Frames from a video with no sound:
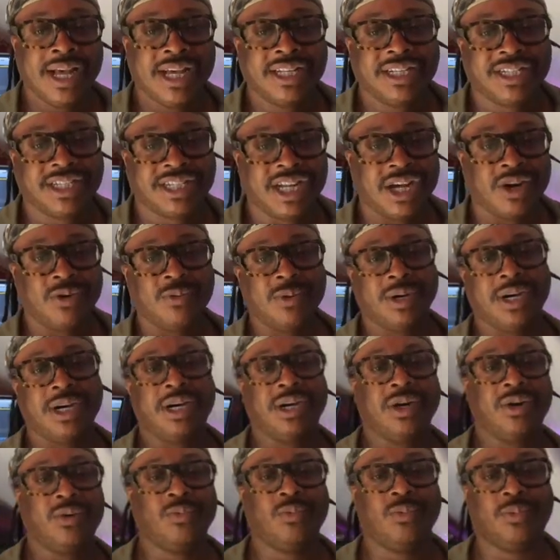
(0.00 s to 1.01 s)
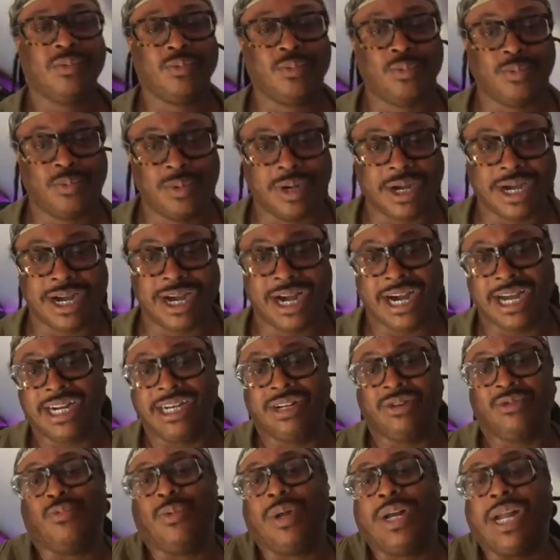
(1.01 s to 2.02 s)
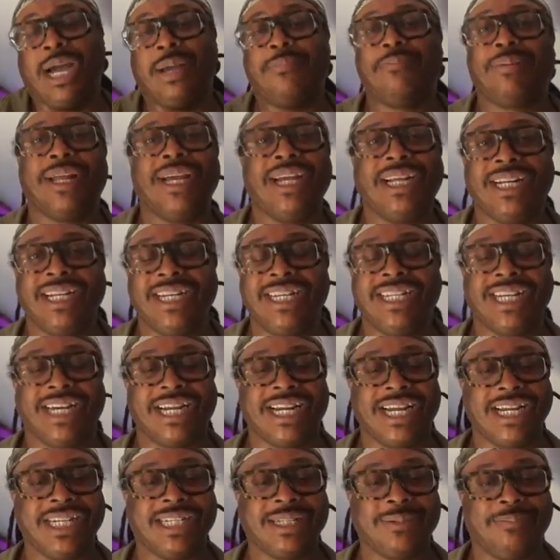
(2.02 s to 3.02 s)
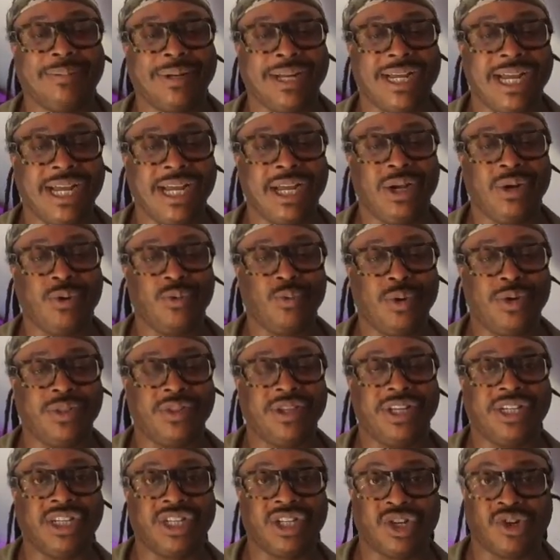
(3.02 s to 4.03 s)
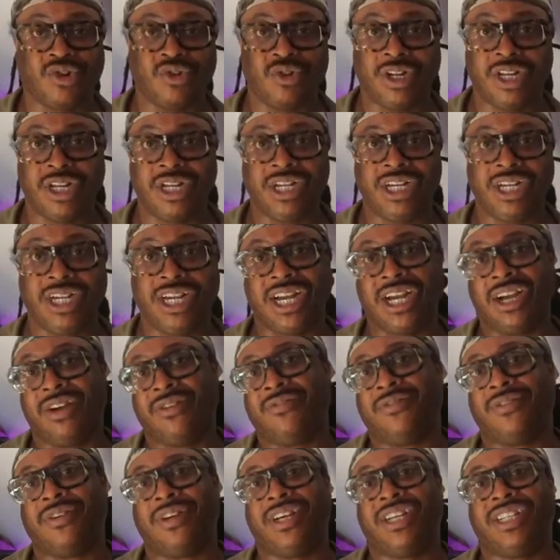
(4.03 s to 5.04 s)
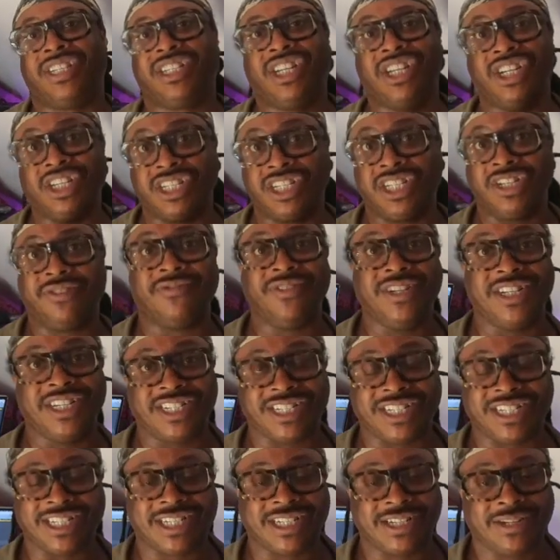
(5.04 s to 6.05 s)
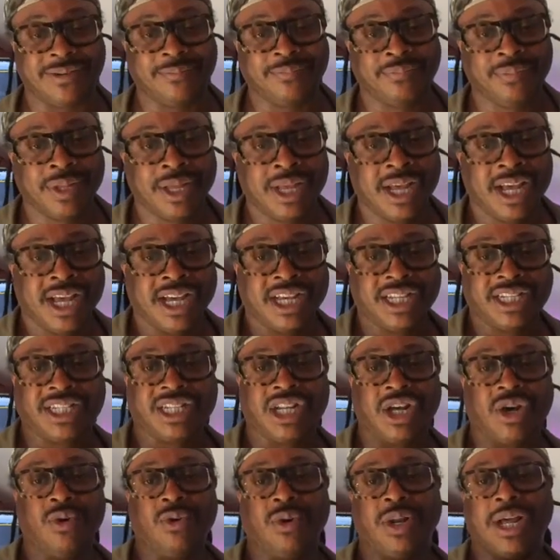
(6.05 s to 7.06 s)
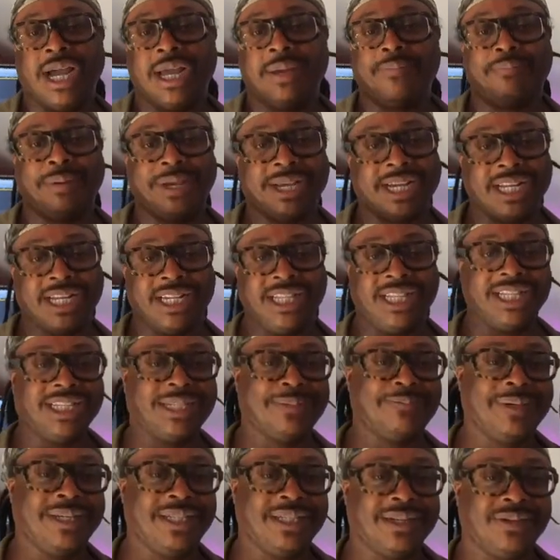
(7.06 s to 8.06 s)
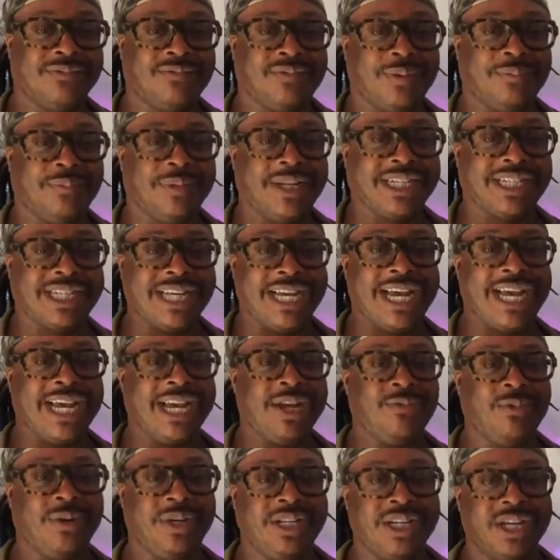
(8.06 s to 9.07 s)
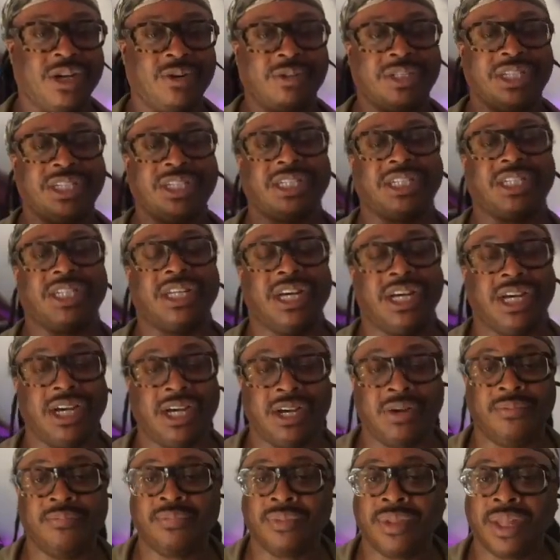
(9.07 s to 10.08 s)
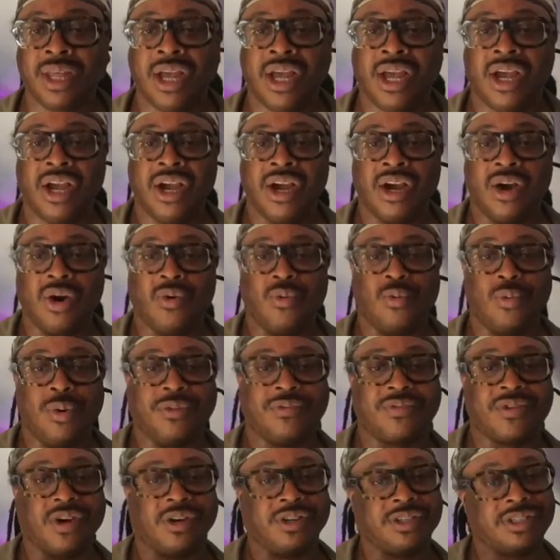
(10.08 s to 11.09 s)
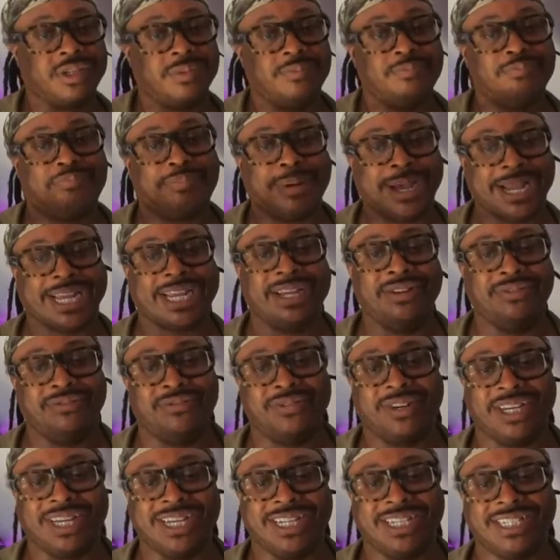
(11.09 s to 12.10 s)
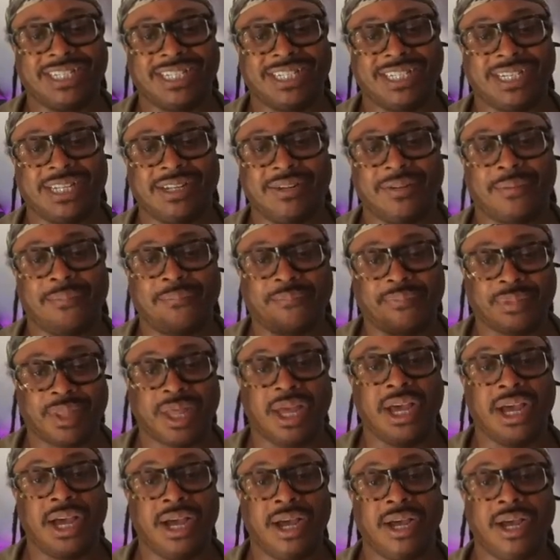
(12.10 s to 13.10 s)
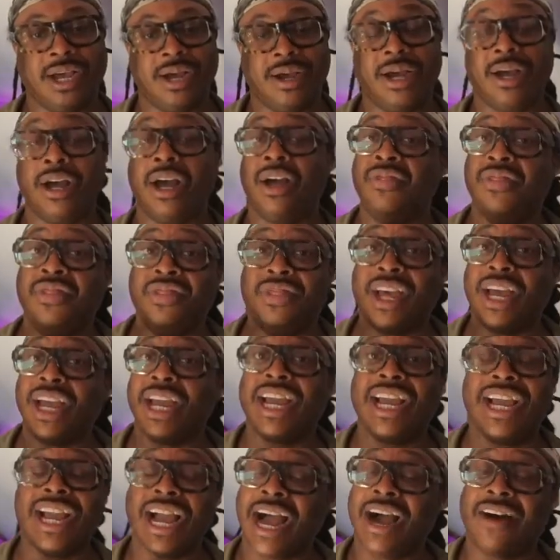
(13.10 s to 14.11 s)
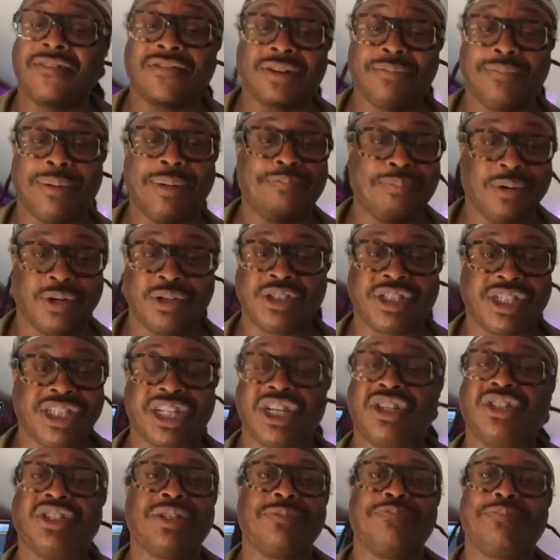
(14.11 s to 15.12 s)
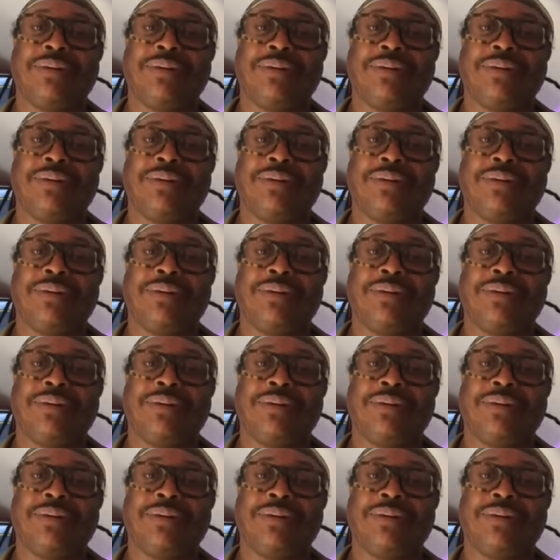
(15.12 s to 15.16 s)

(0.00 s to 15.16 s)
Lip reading: So when I play lead, I like to play with a degree of assertiveness. So like picking this piece up from letter A, we notice we've got some backing figures and they have to be punchy because the